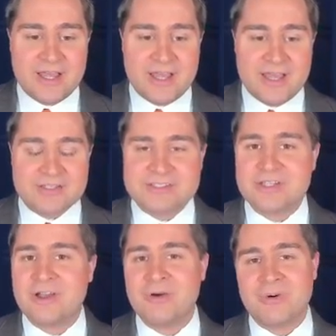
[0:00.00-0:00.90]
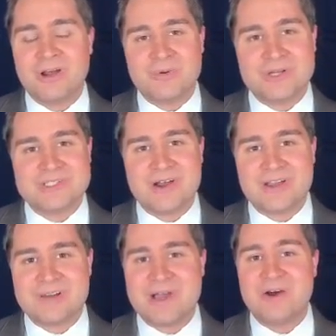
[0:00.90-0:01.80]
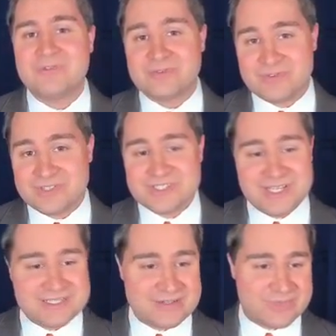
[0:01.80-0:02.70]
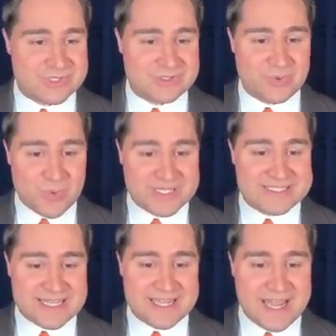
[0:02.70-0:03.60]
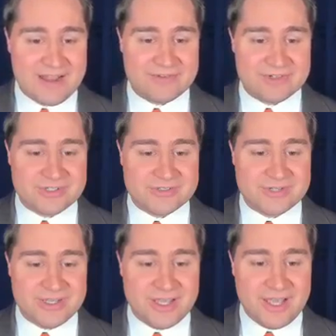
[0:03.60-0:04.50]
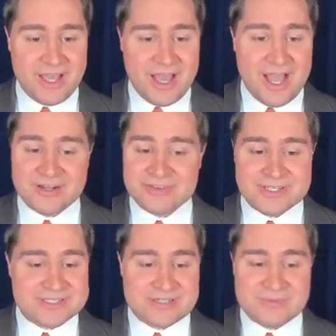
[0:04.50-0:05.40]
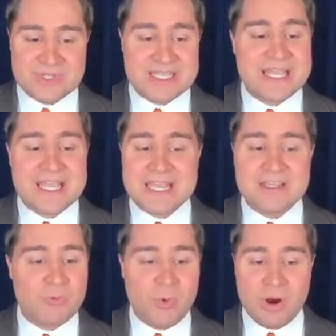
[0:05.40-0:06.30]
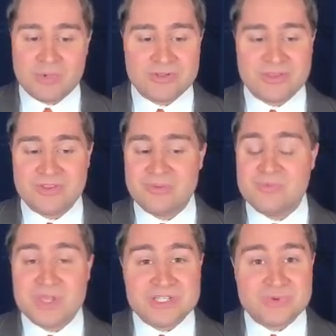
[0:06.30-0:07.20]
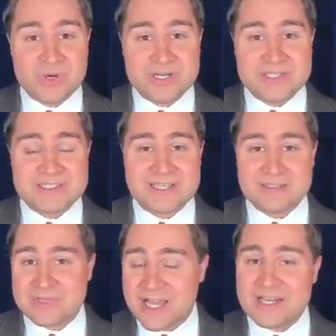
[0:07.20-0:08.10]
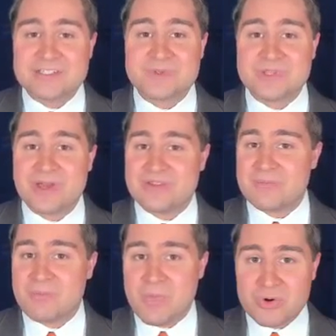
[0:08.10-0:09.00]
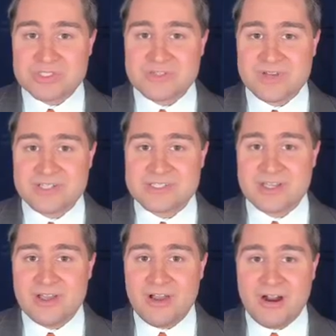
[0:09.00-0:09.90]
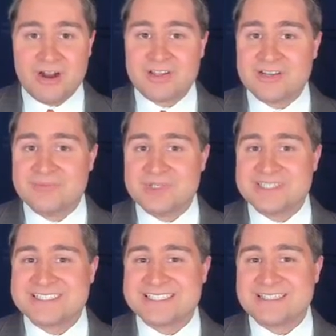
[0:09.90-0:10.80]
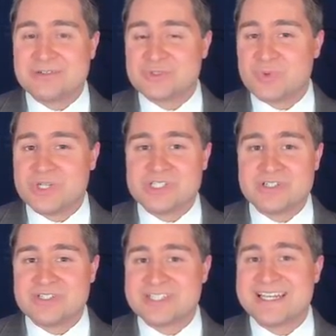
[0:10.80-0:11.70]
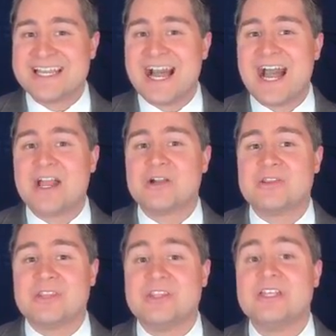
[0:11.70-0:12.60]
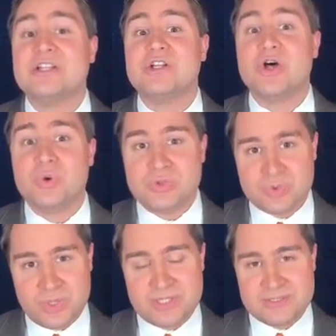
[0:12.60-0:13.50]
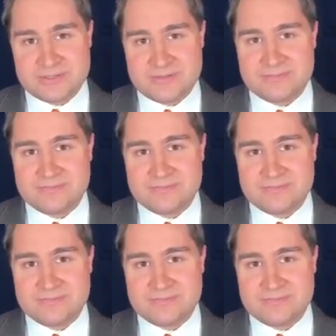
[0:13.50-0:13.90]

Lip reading: And so what are we talking about for feels like temperatures Wednesday afternoon? I don't think it's gonna be any warmer than the mid 20s. And to be honest with you, I think most of us aren't going to be seeing those wind chills any higher than the low 20s.